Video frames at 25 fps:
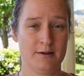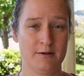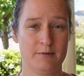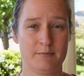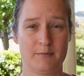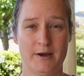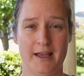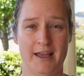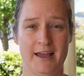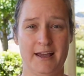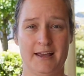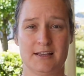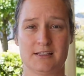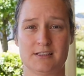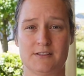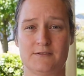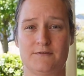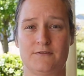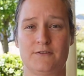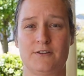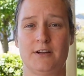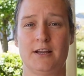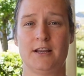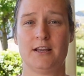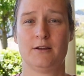my hands
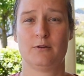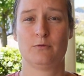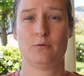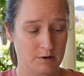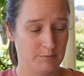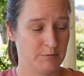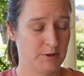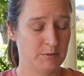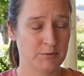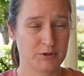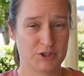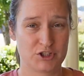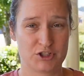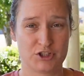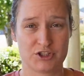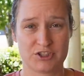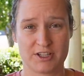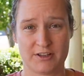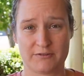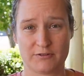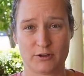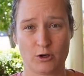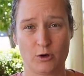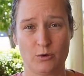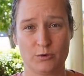free. I pretty much just
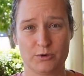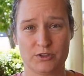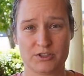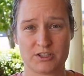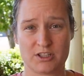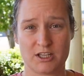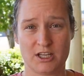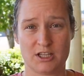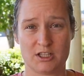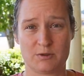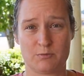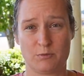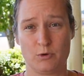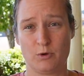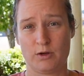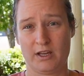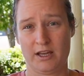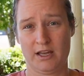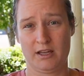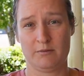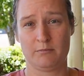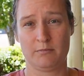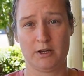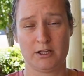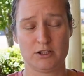have to hold the sketchbook
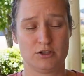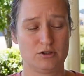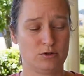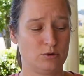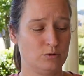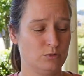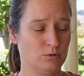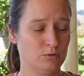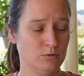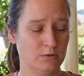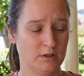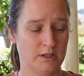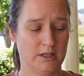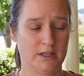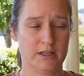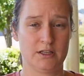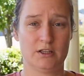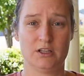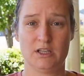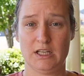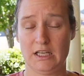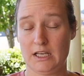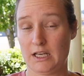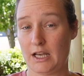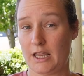and my tool
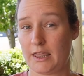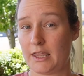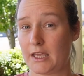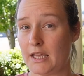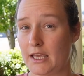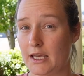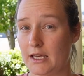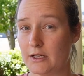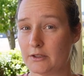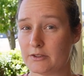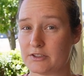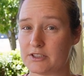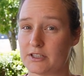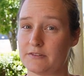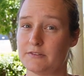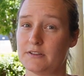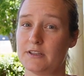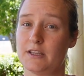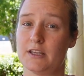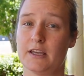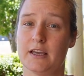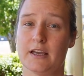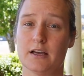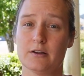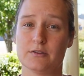and nothing else.
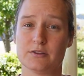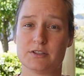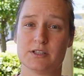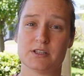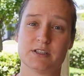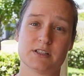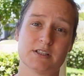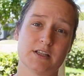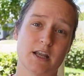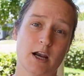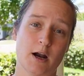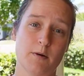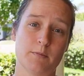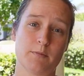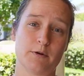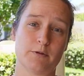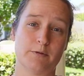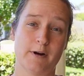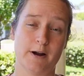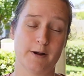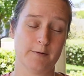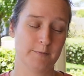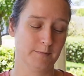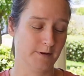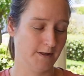Everything else is set up
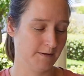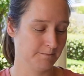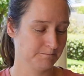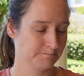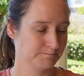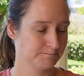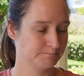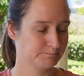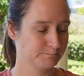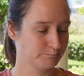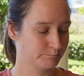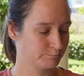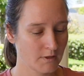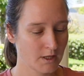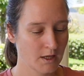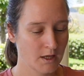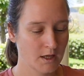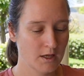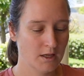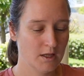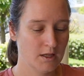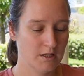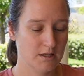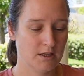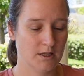around me.
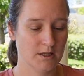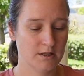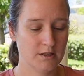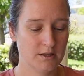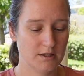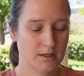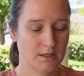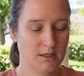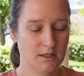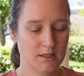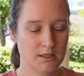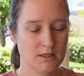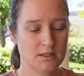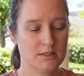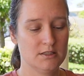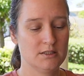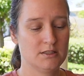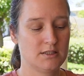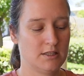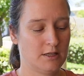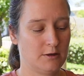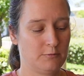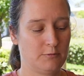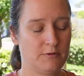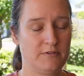The other thing is
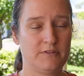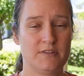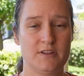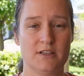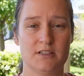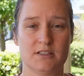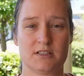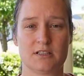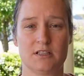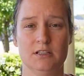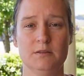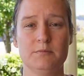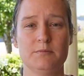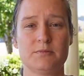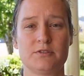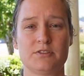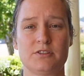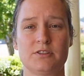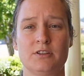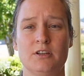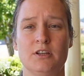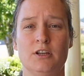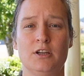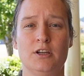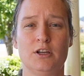that with these
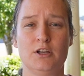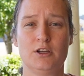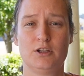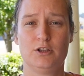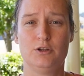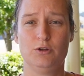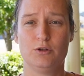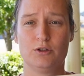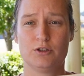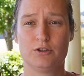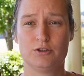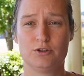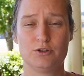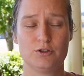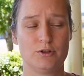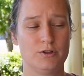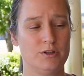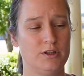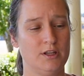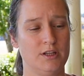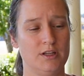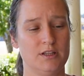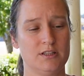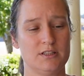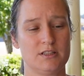clips you can do
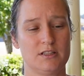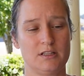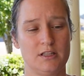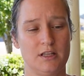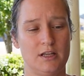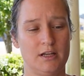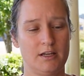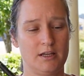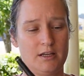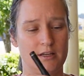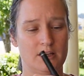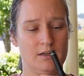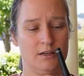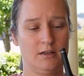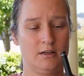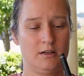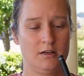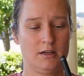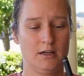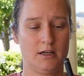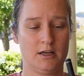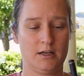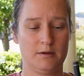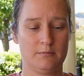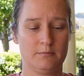things like
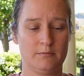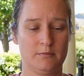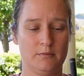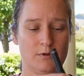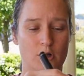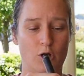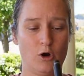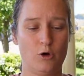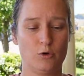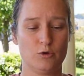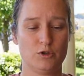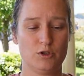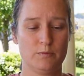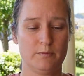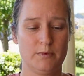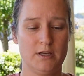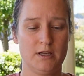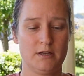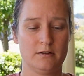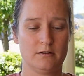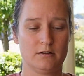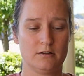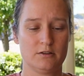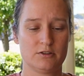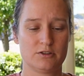hold your
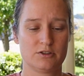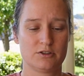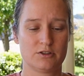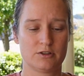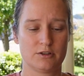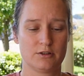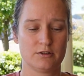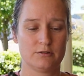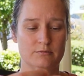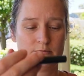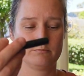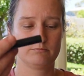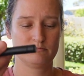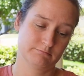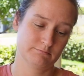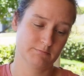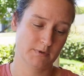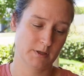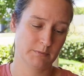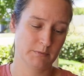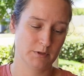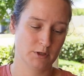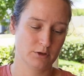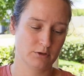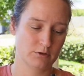pen. So
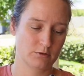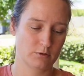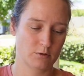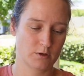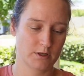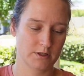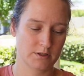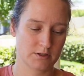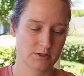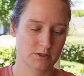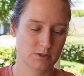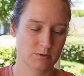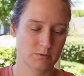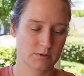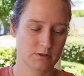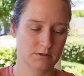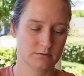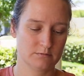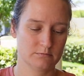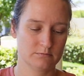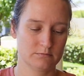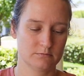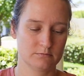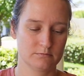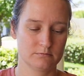maybe not quite this one,
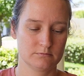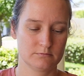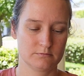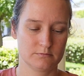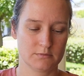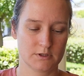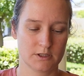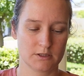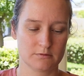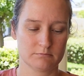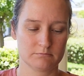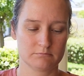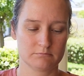but